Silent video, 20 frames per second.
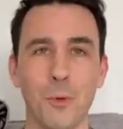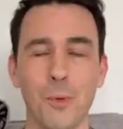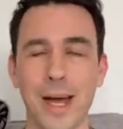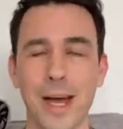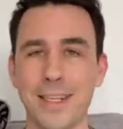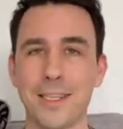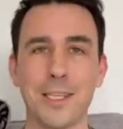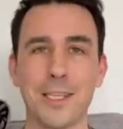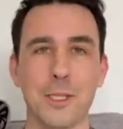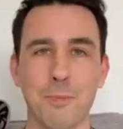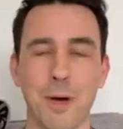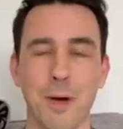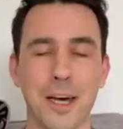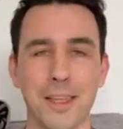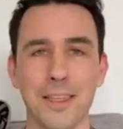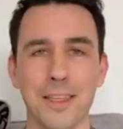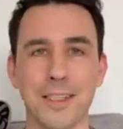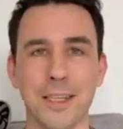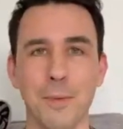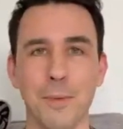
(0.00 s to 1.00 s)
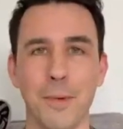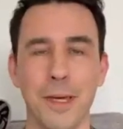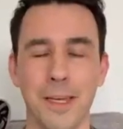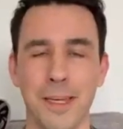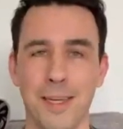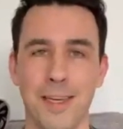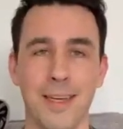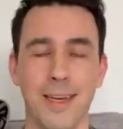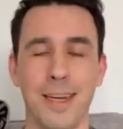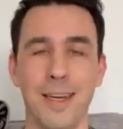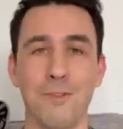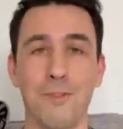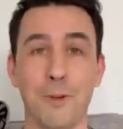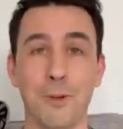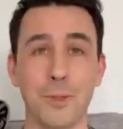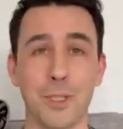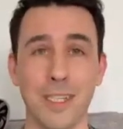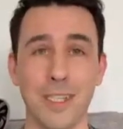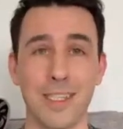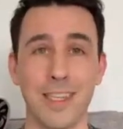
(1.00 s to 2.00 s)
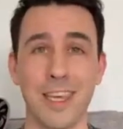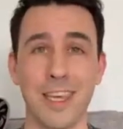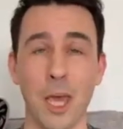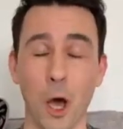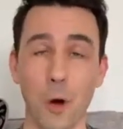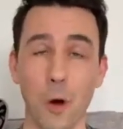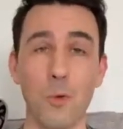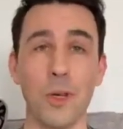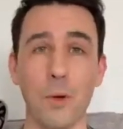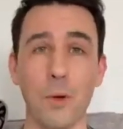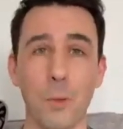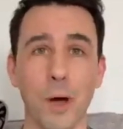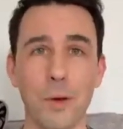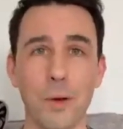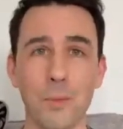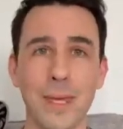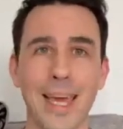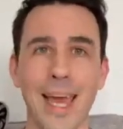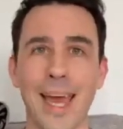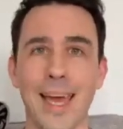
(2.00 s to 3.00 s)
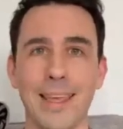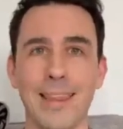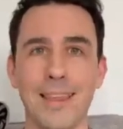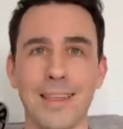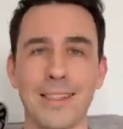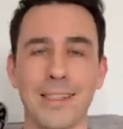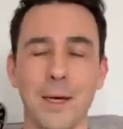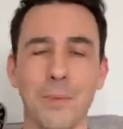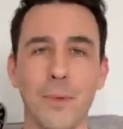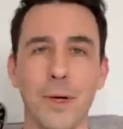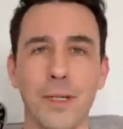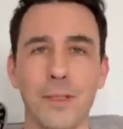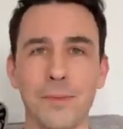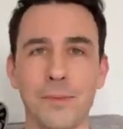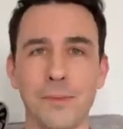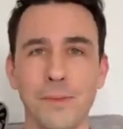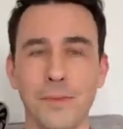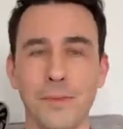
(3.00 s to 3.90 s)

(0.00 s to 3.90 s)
the wettest part of the summer. And of course, it's the only one we get in the summer.